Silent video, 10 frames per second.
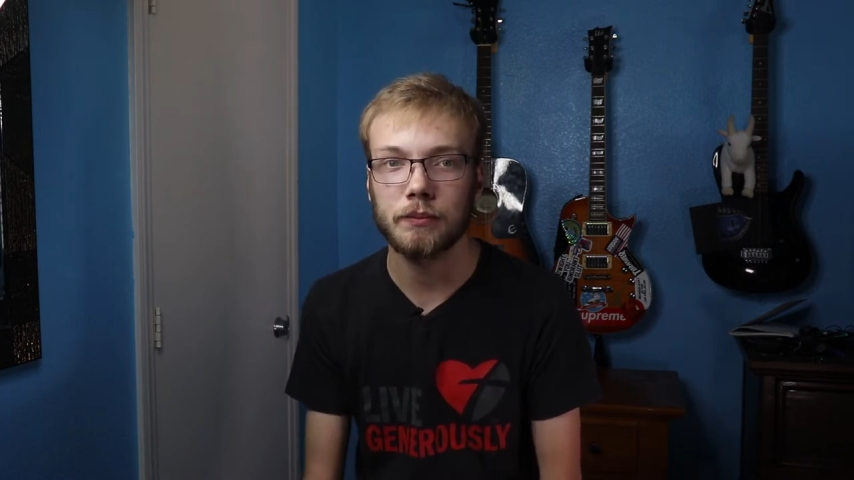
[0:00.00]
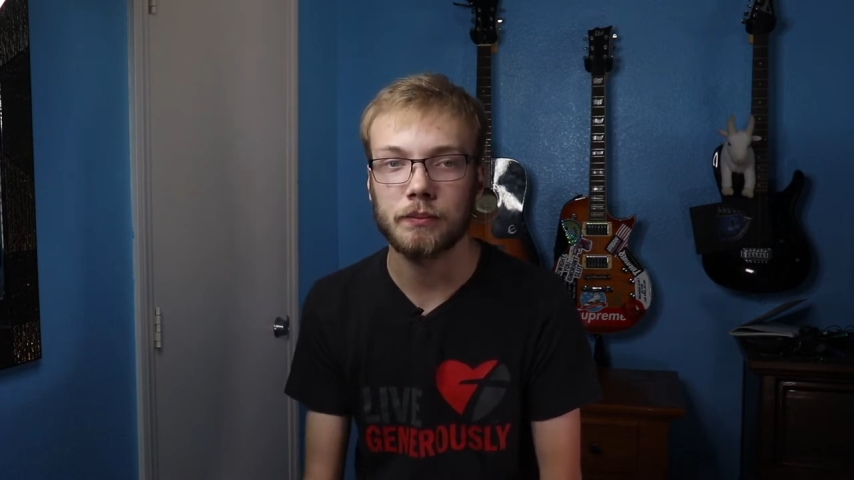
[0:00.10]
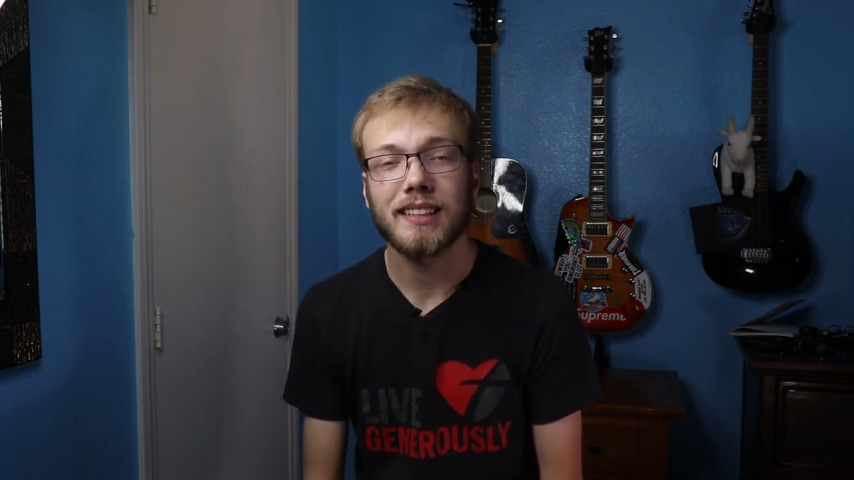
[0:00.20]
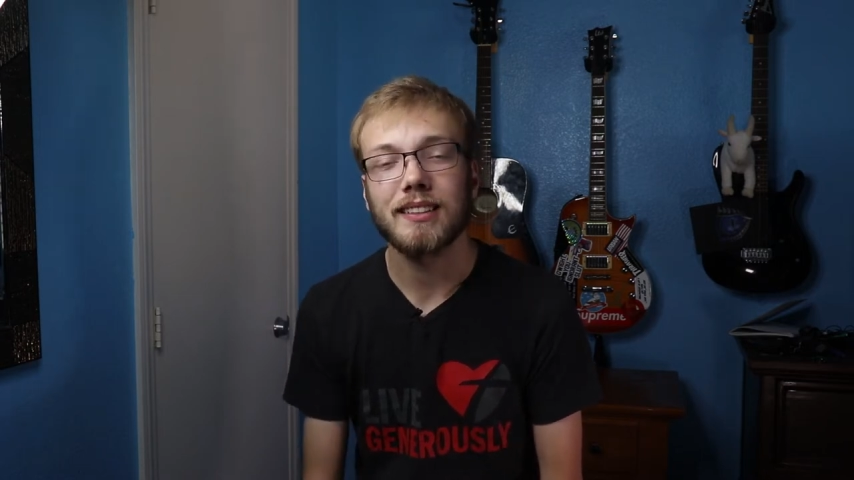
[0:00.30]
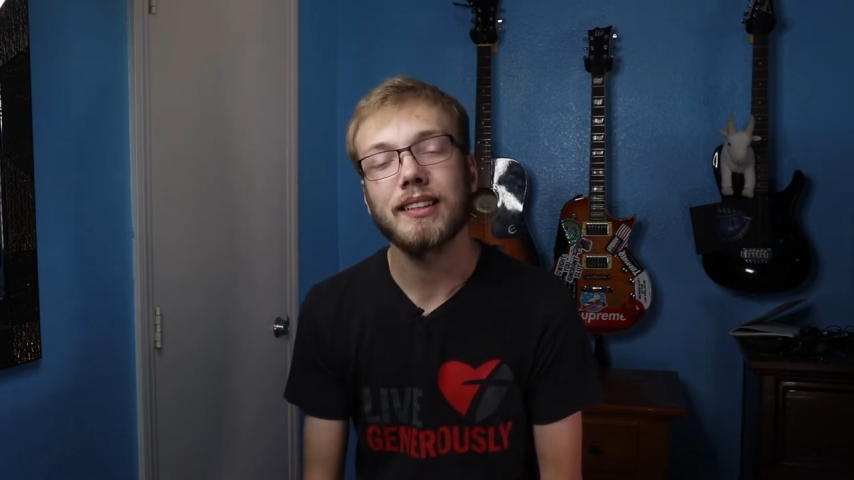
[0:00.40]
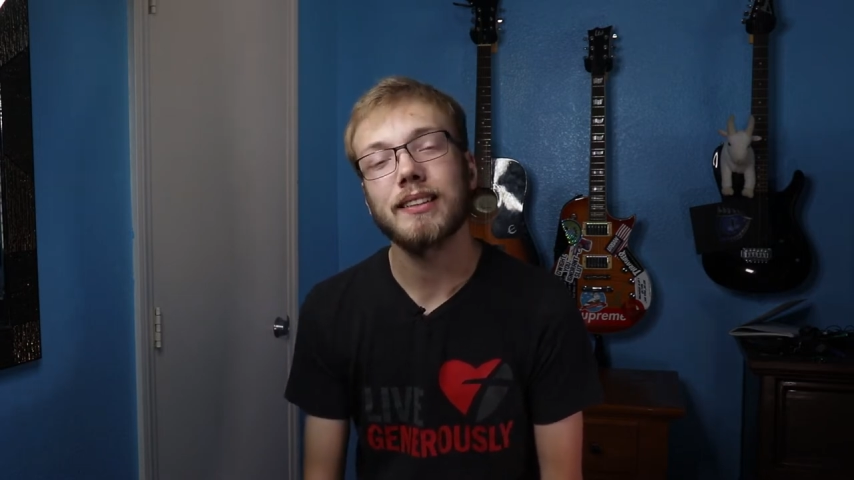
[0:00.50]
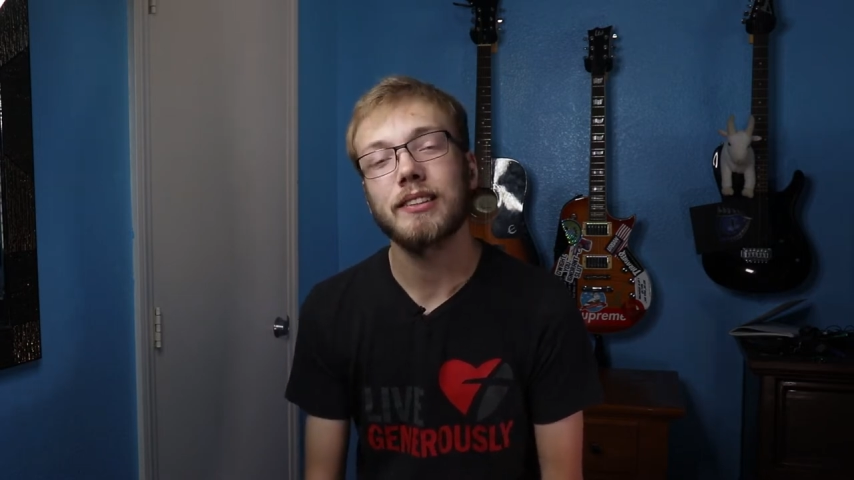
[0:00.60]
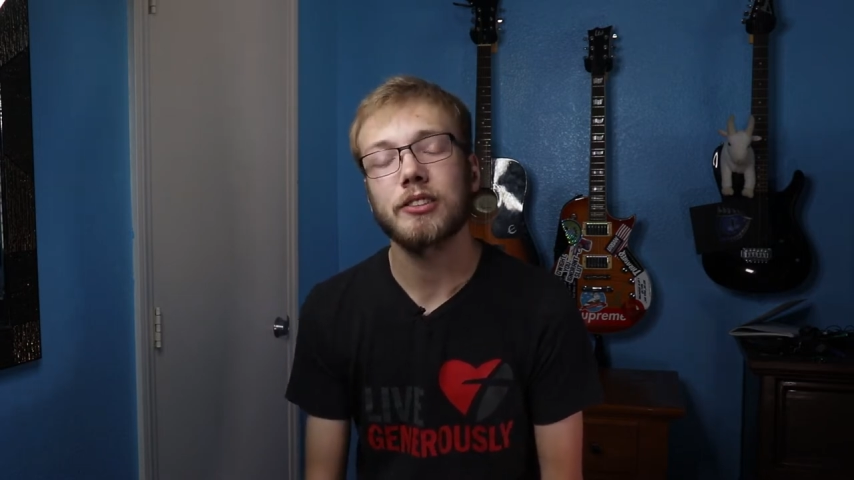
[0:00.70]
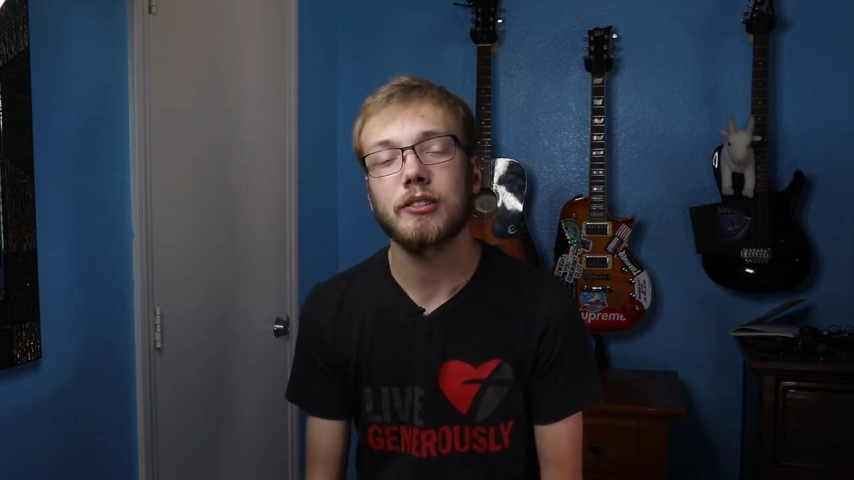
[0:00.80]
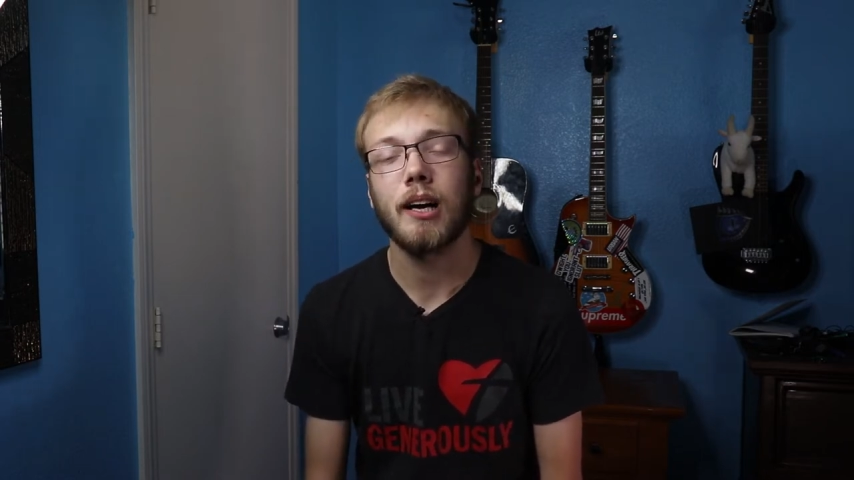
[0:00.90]
Secondly,
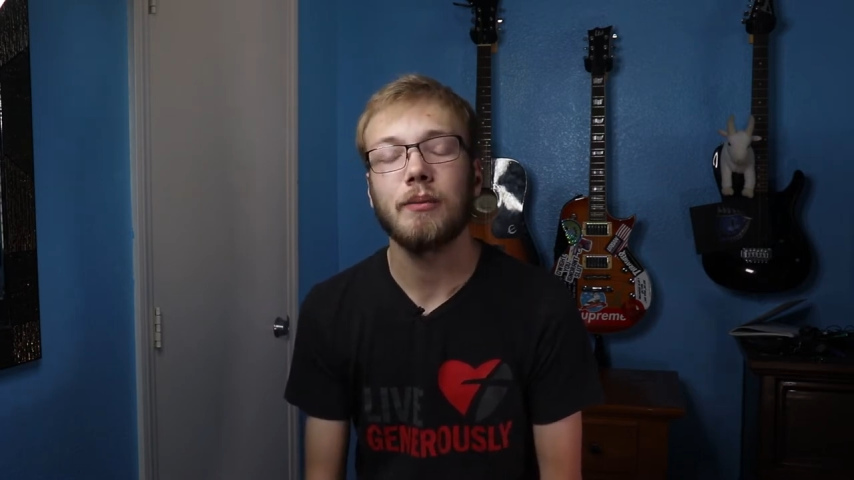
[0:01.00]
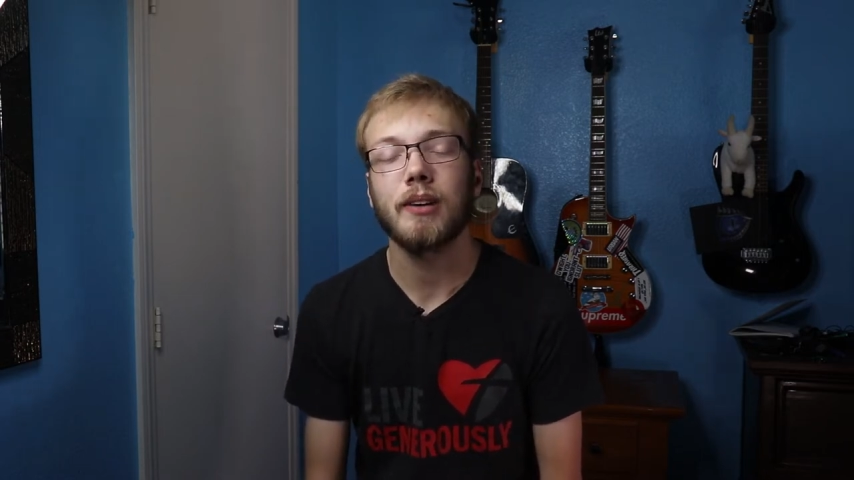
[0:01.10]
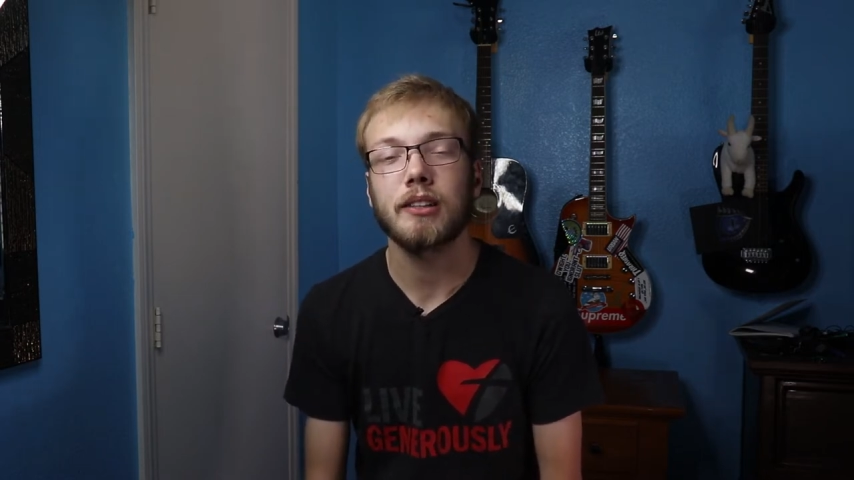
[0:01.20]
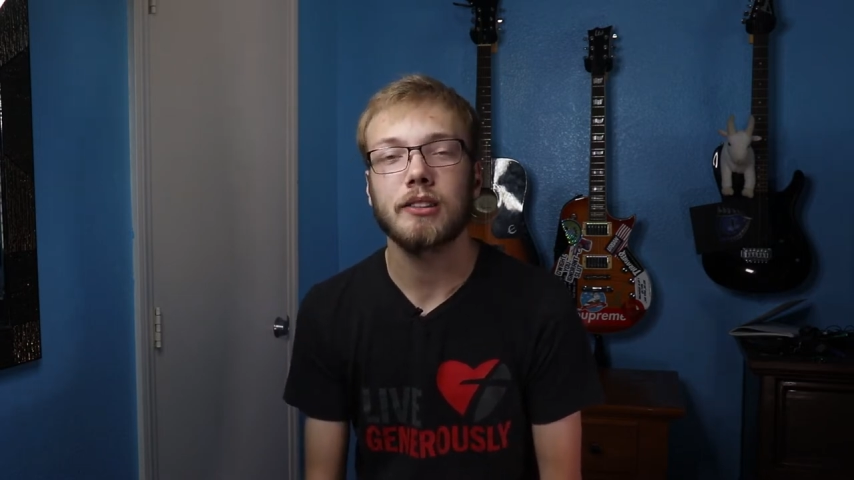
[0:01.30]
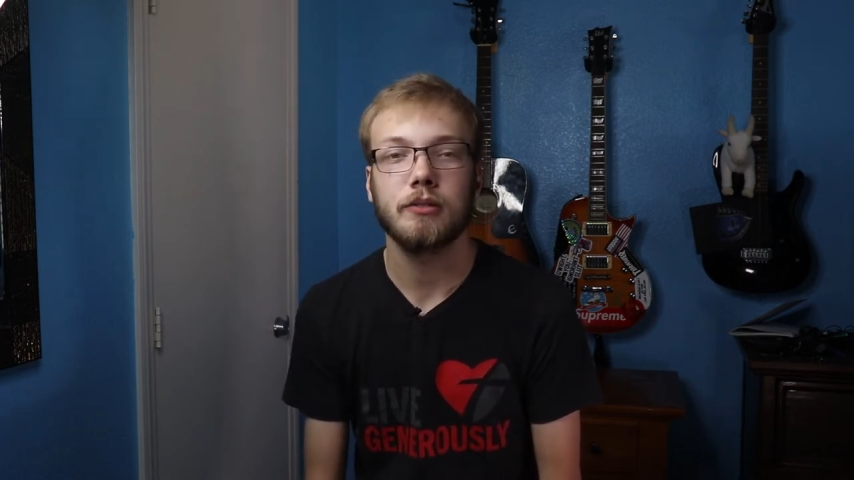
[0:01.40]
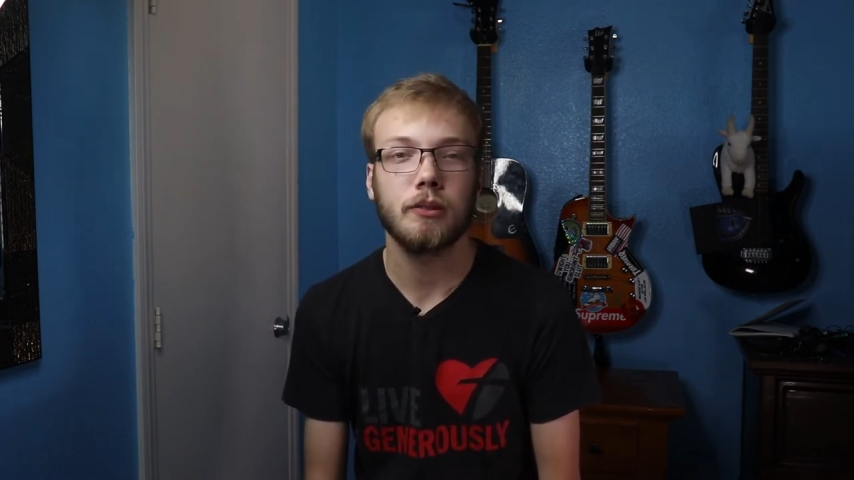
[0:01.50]
there's a crop factor of